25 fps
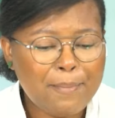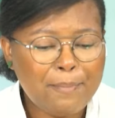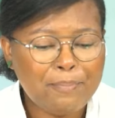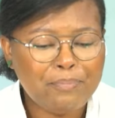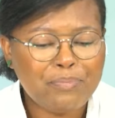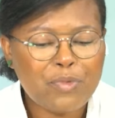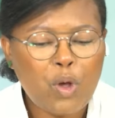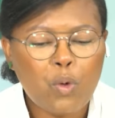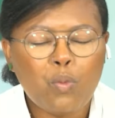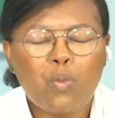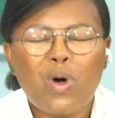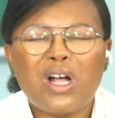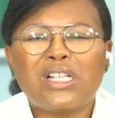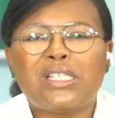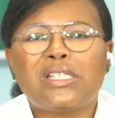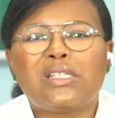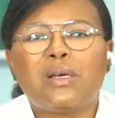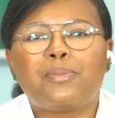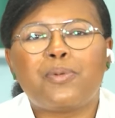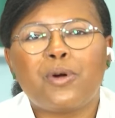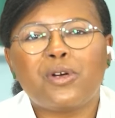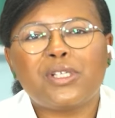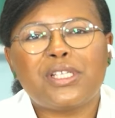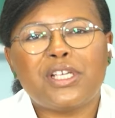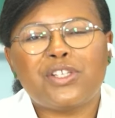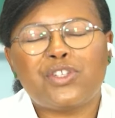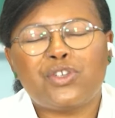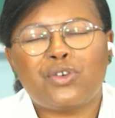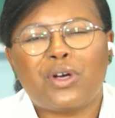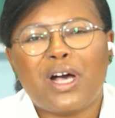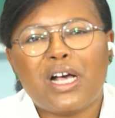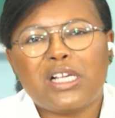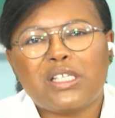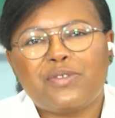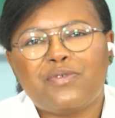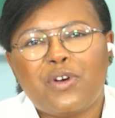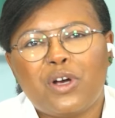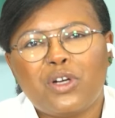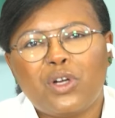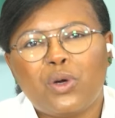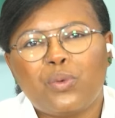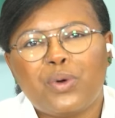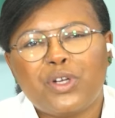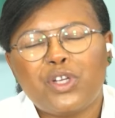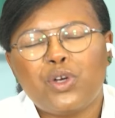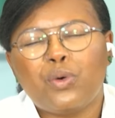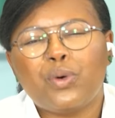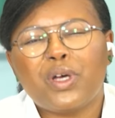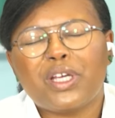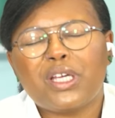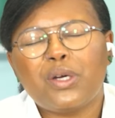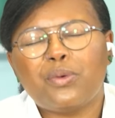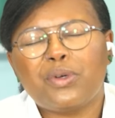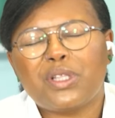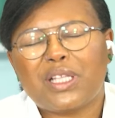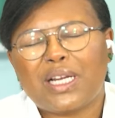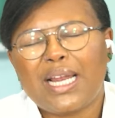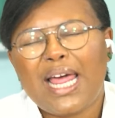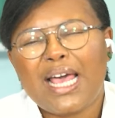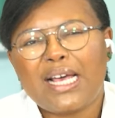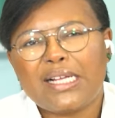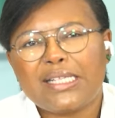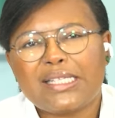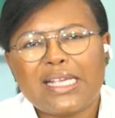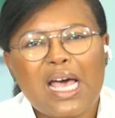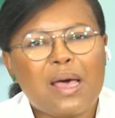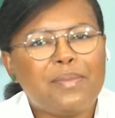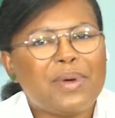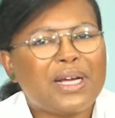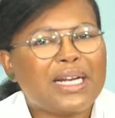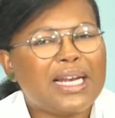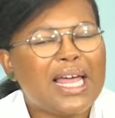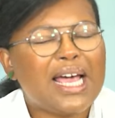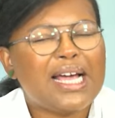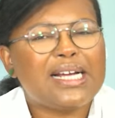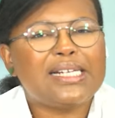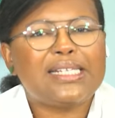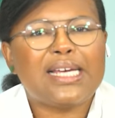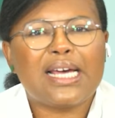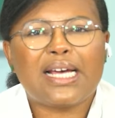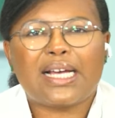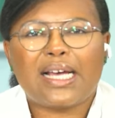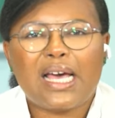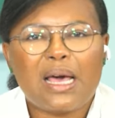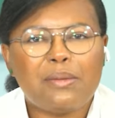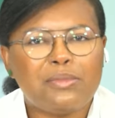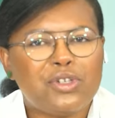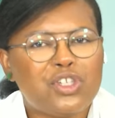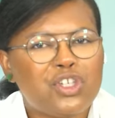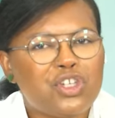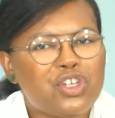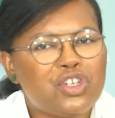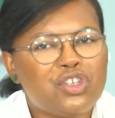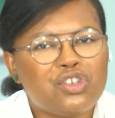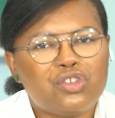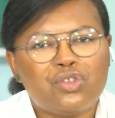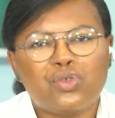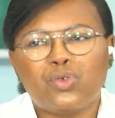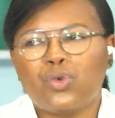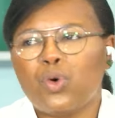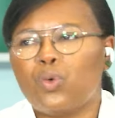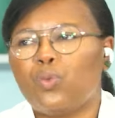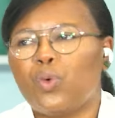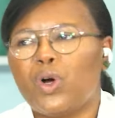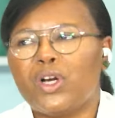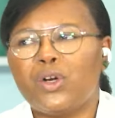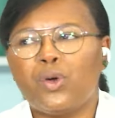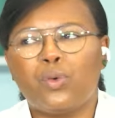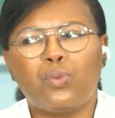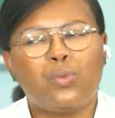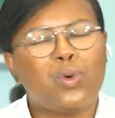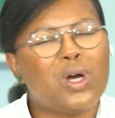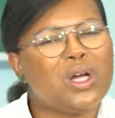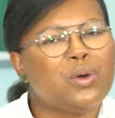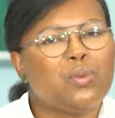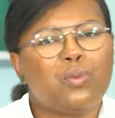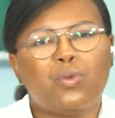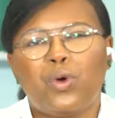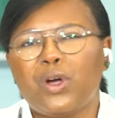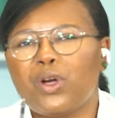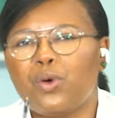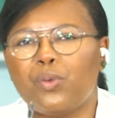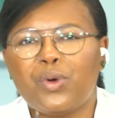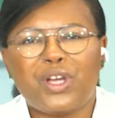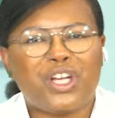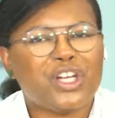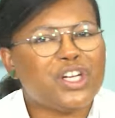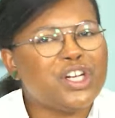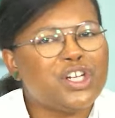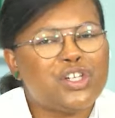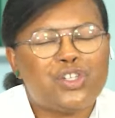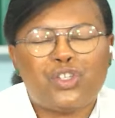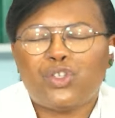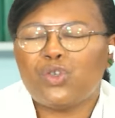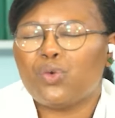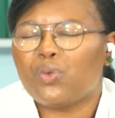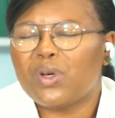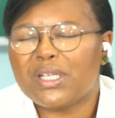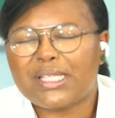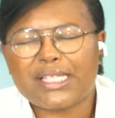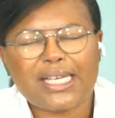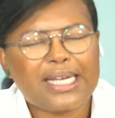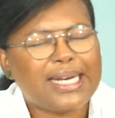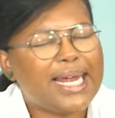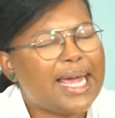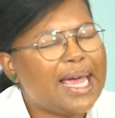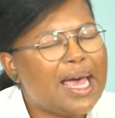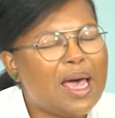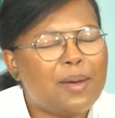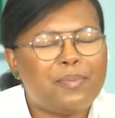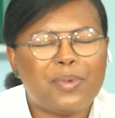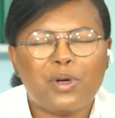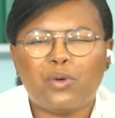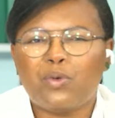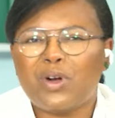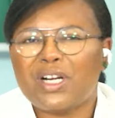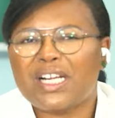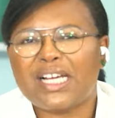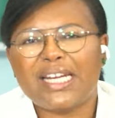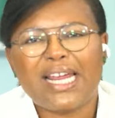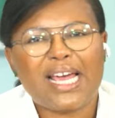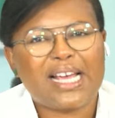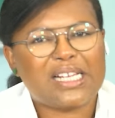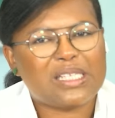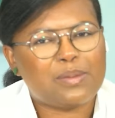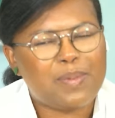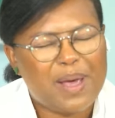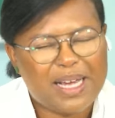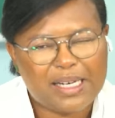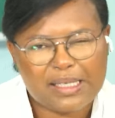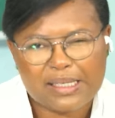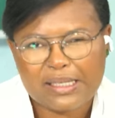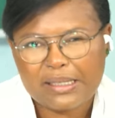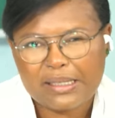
What's the process you guys follow when you're working with clients? I'm a client. I come to you. What are we gonna do? What's gonna happen? What can I expect?